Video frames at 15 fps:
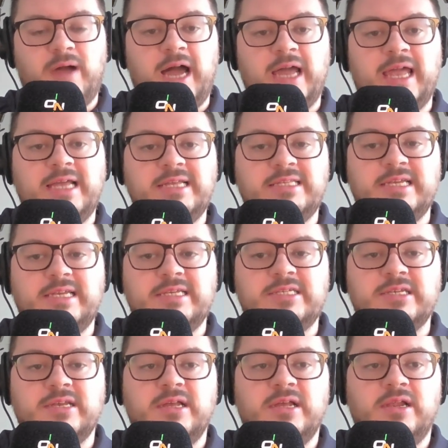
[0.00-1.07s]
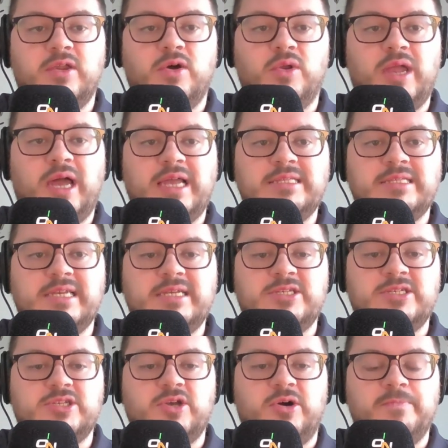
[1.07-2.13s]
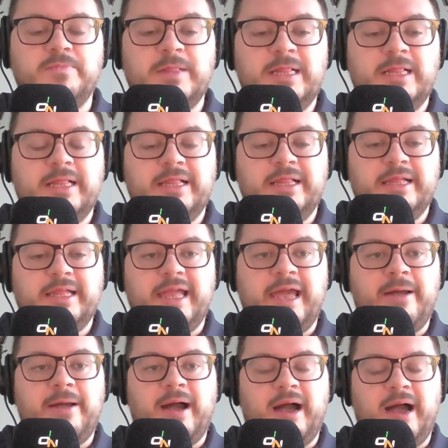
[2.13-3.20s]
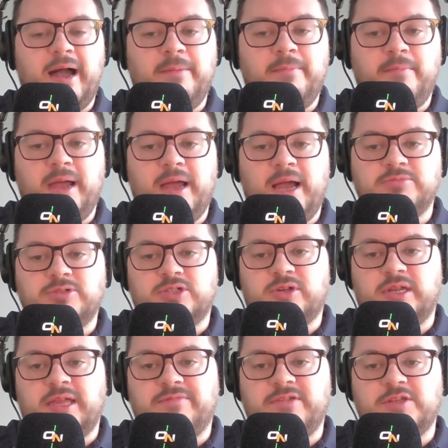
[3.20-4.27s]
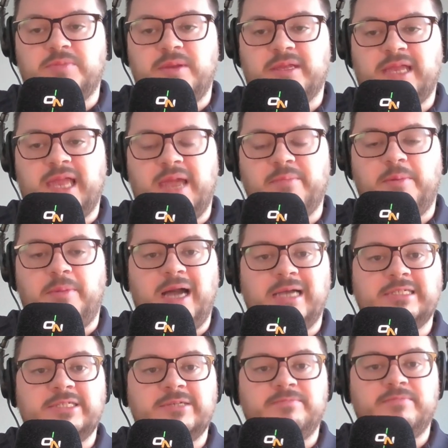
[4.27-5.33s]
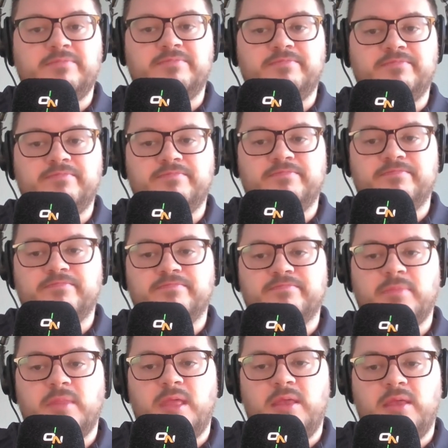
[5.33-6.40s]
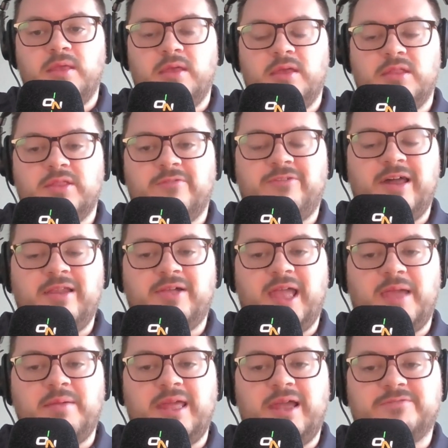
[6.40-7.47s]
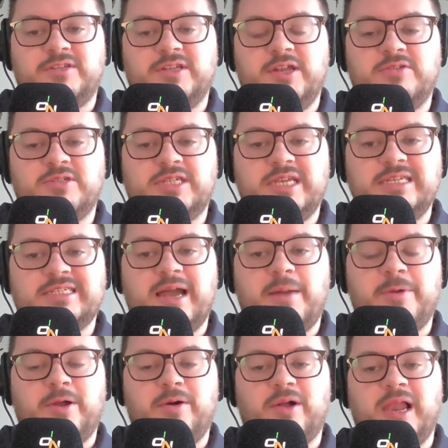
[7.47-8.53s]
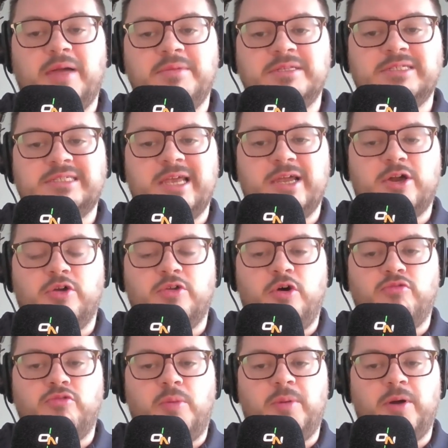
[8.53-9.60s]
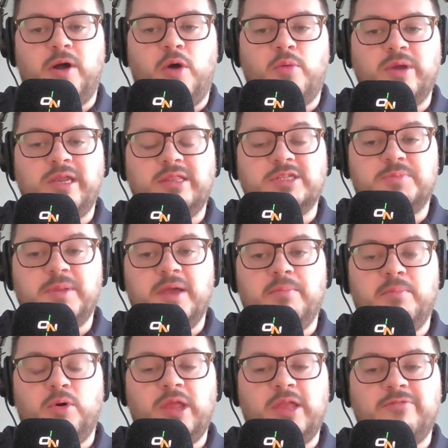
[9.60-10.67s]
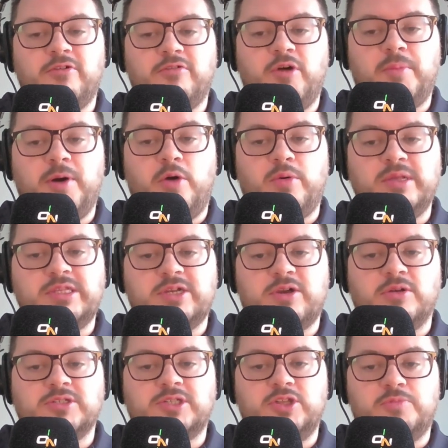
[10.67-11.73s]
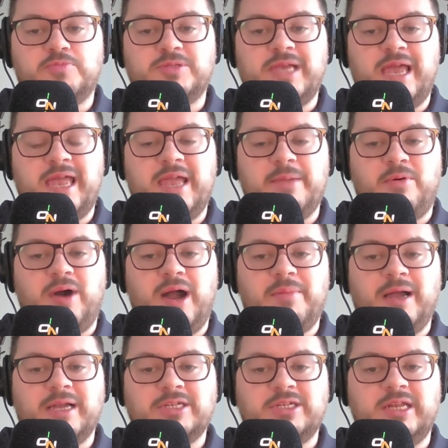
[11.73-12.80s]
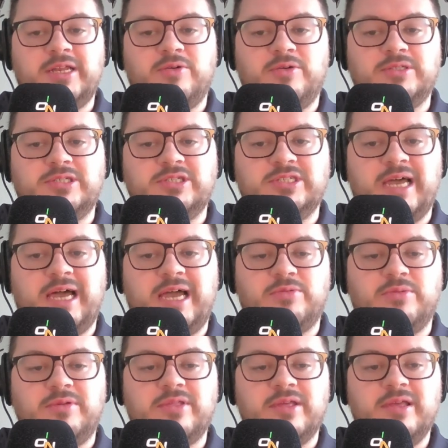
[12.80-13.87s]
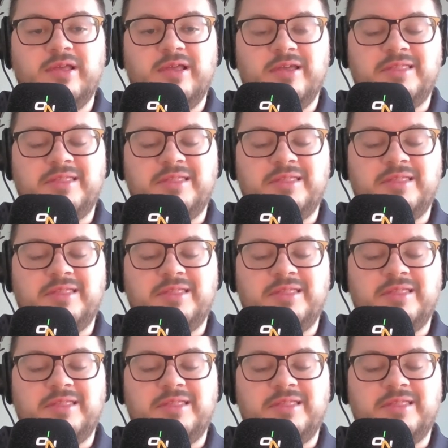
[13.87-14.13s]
high 80s, low 90s. So, yeah, I'm just going to give this game a pass. The final game of the afternoon sees Gabriel Clemens take on Robert Owen, and there's a bit of money for Robert Owen to cause the upset here, but I'm actually going to side with